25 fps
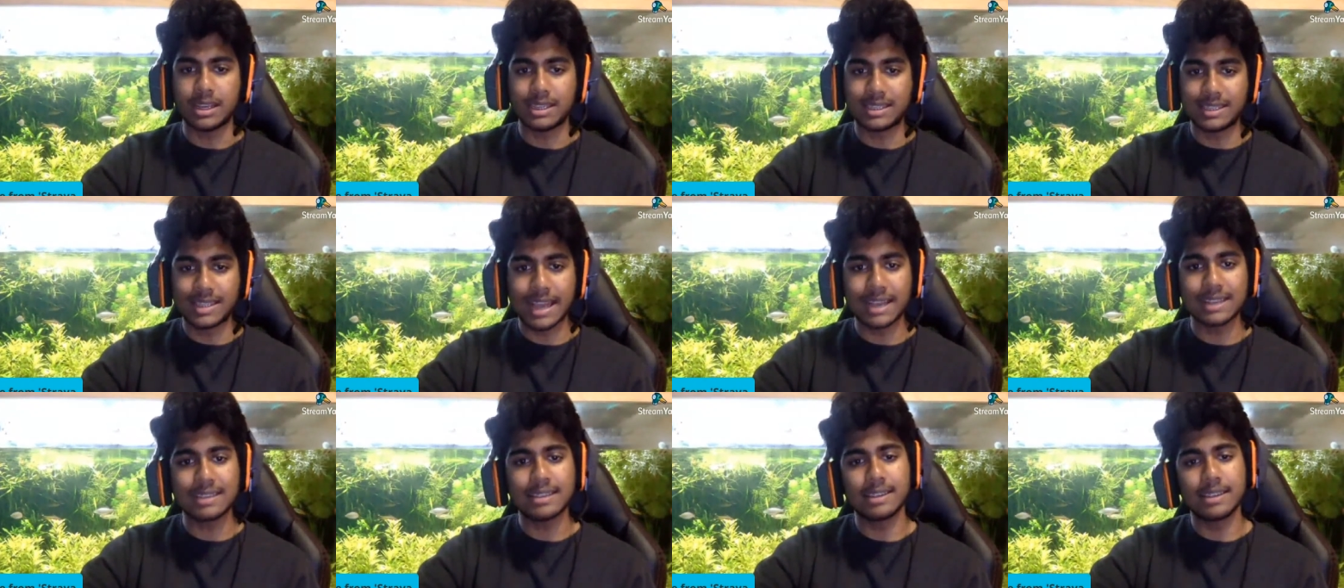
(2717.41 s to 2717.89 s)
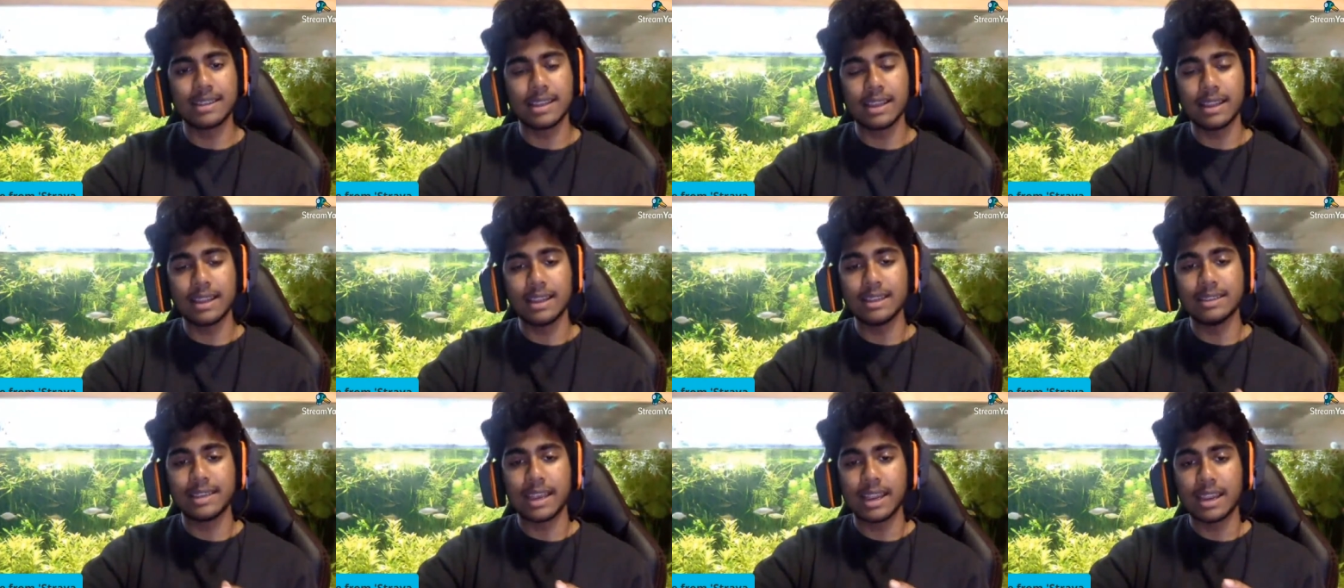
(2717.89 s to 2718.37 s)

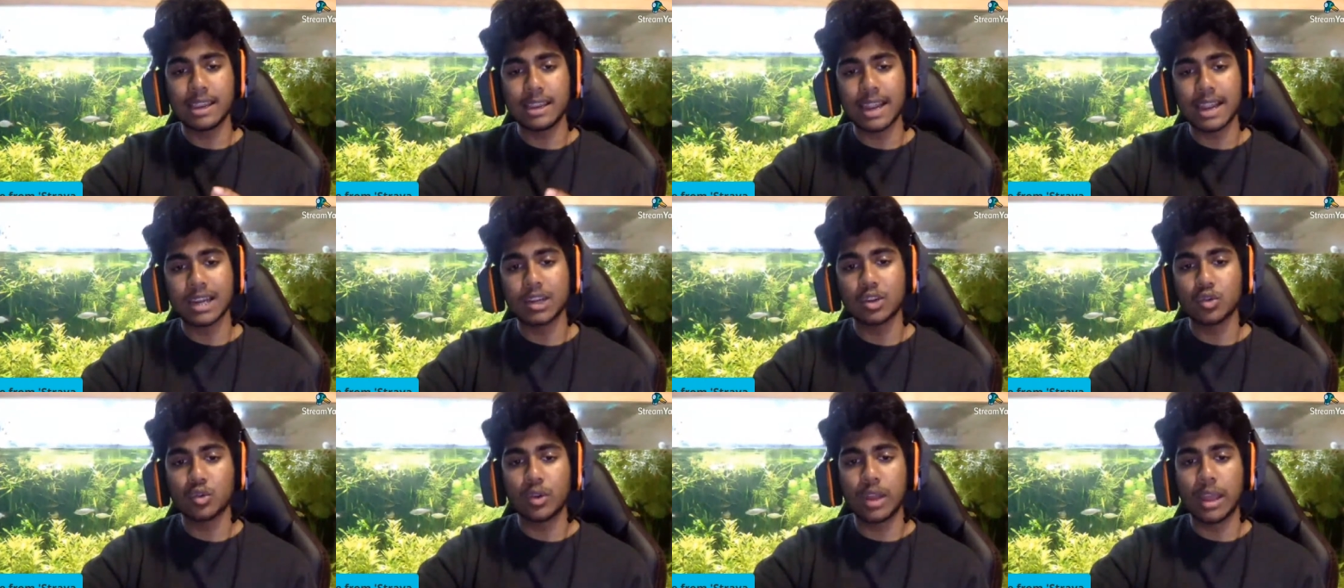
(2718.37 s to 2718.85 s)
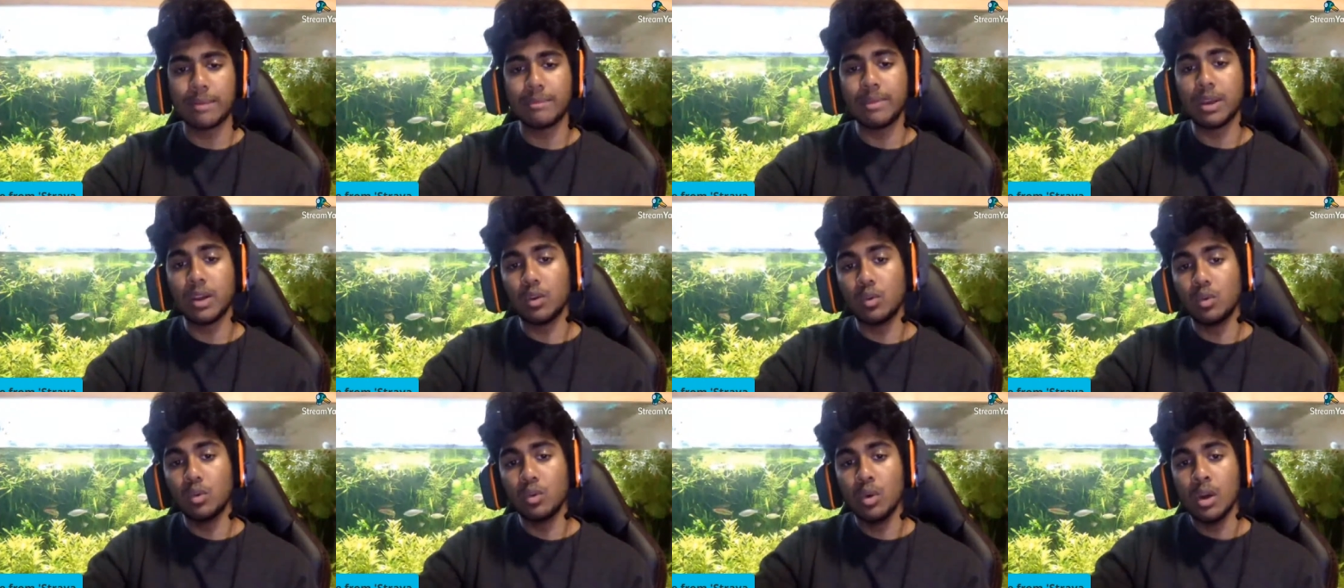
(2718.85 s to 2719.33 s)
Astaxanthin is a natural
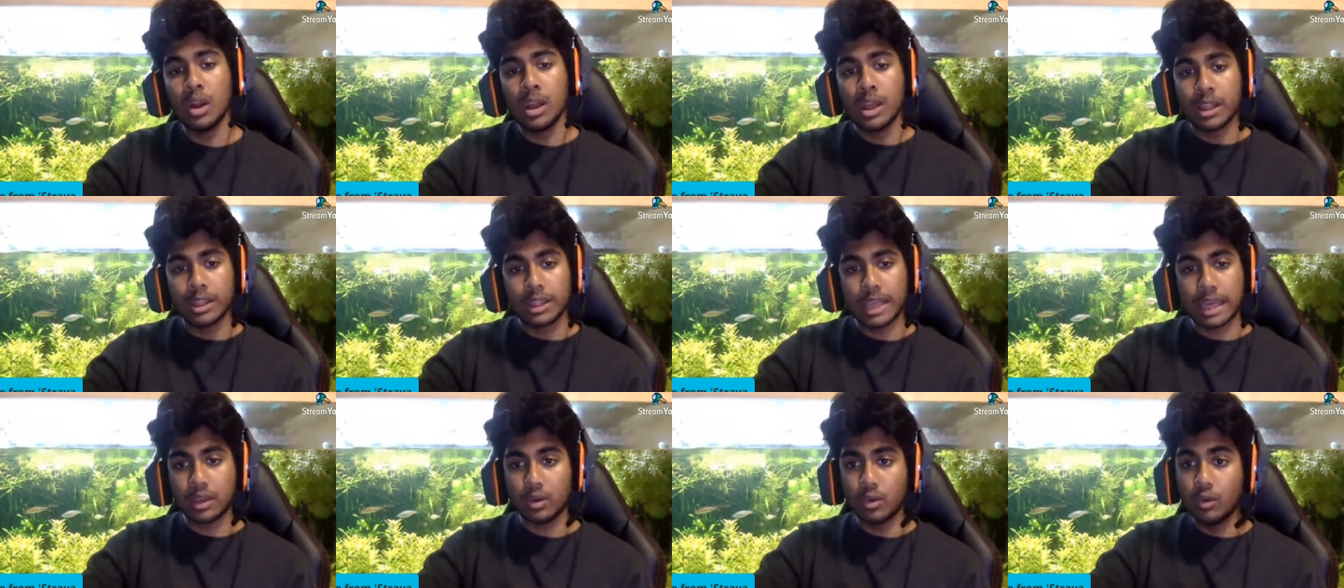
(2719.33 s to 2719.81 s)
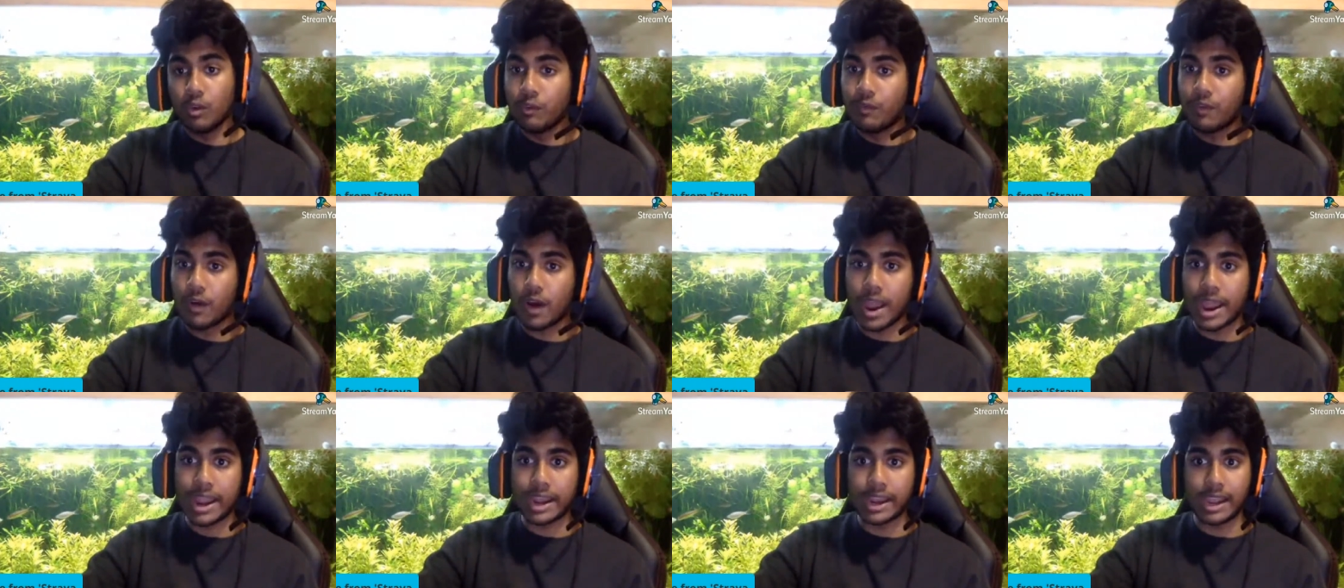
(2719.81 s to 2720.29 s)
chemical that you'll
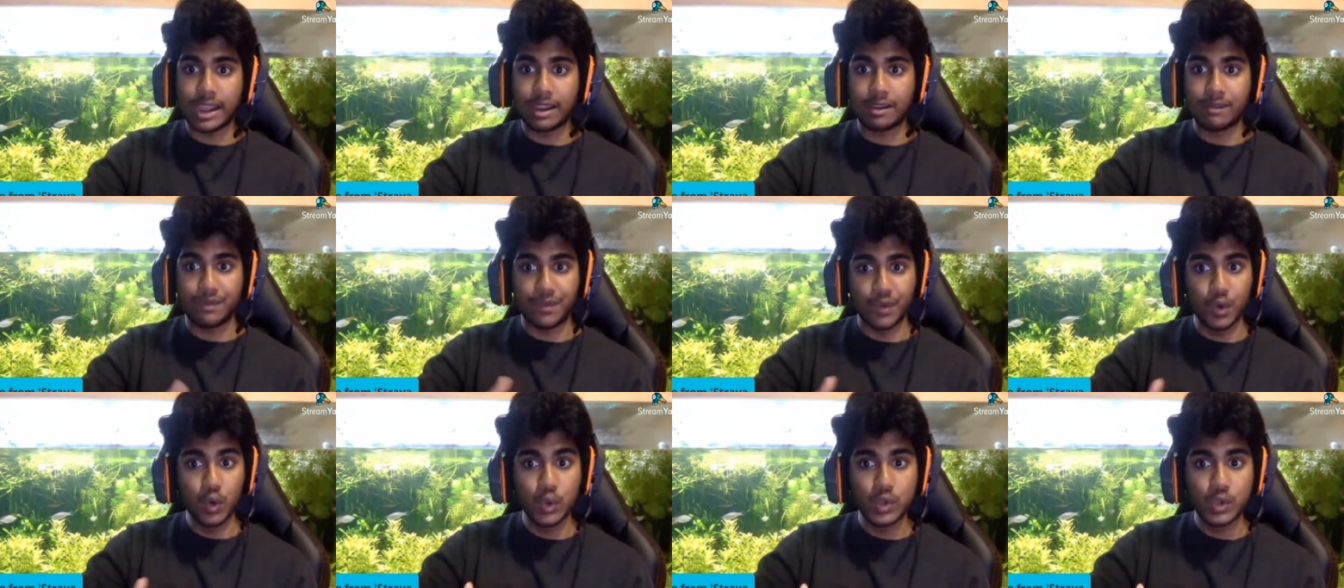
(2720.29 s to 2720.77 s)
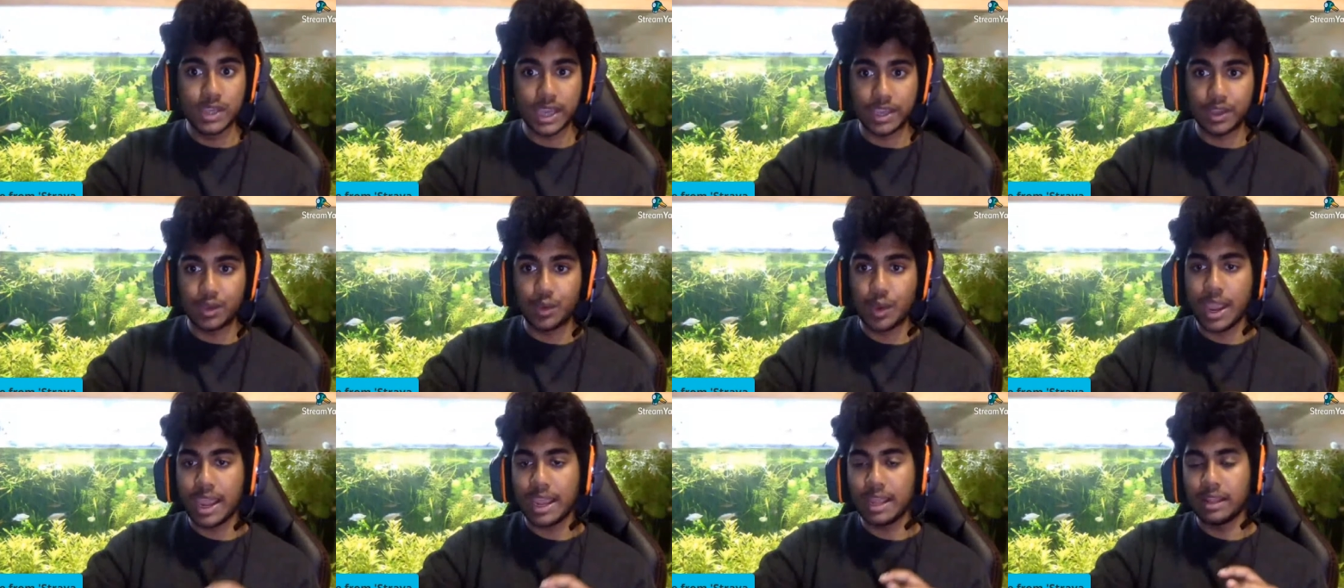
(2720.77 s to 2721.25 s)
find in foods that
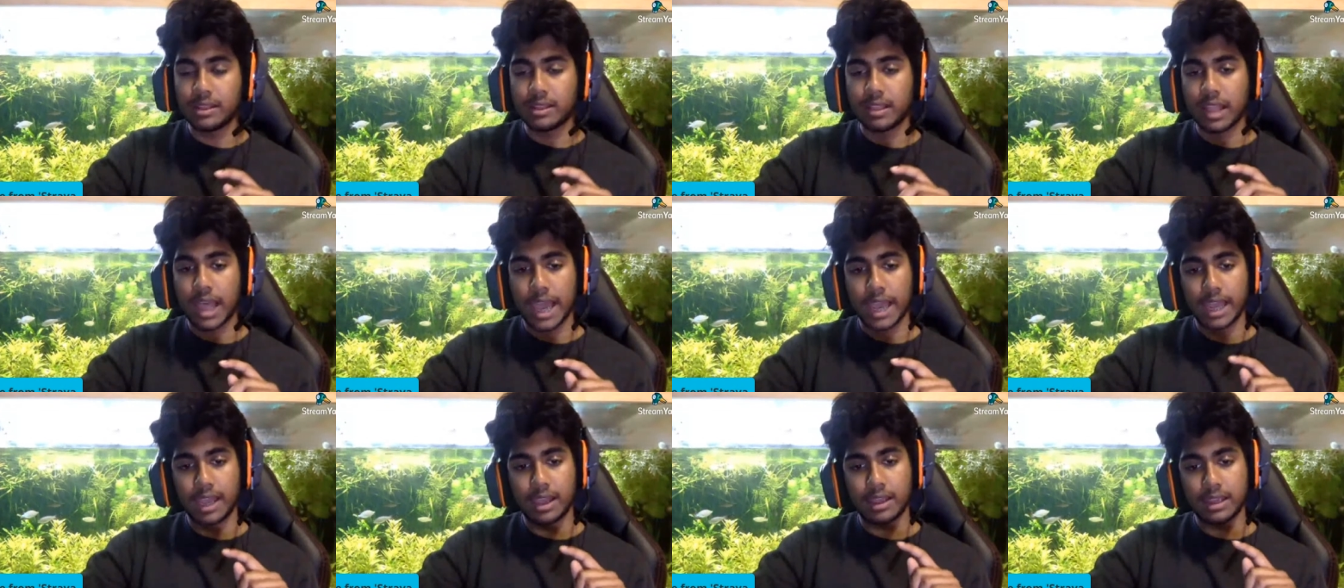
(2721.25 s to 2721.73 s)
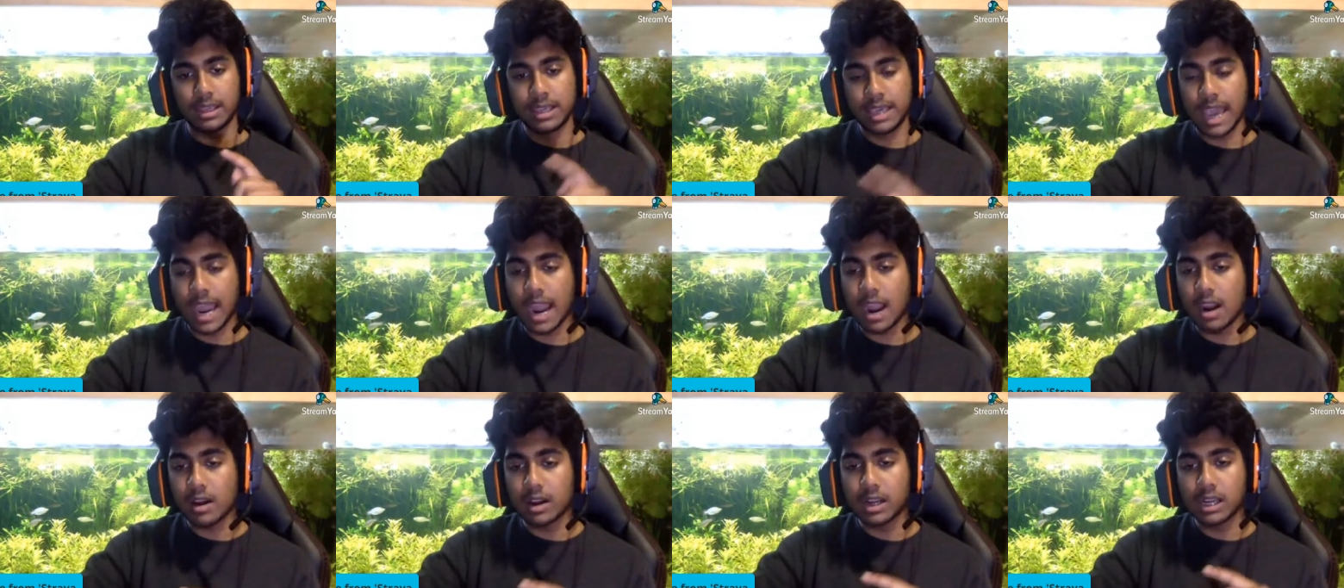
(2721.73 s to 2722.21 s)
you eat, like
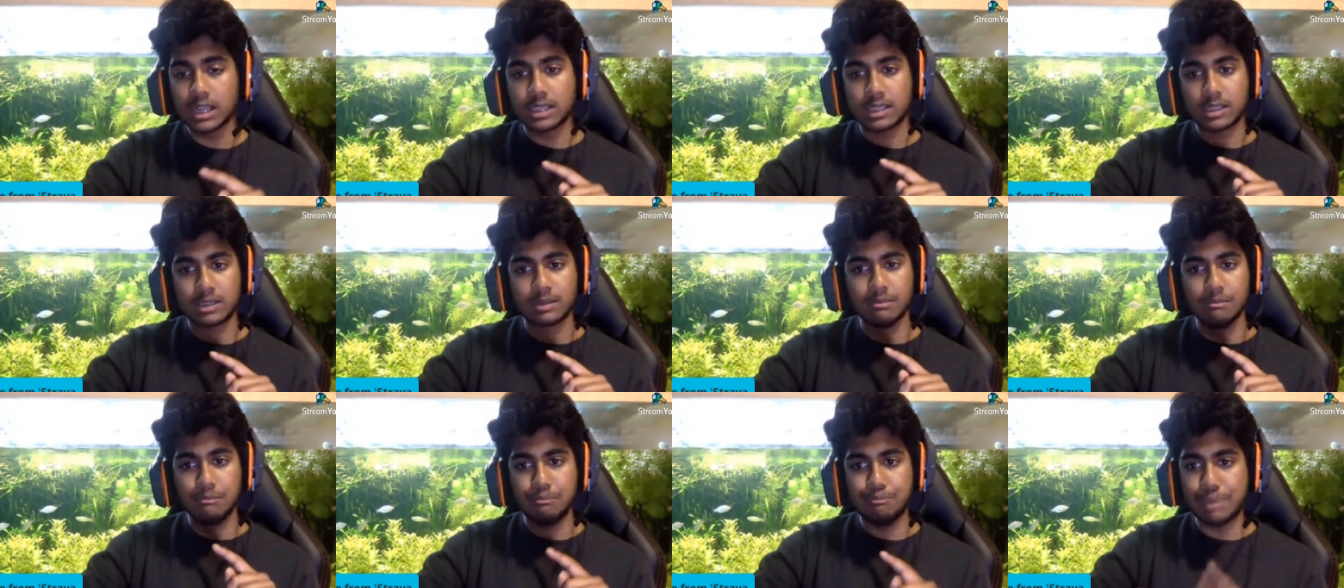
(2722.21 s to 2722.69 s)
carrots,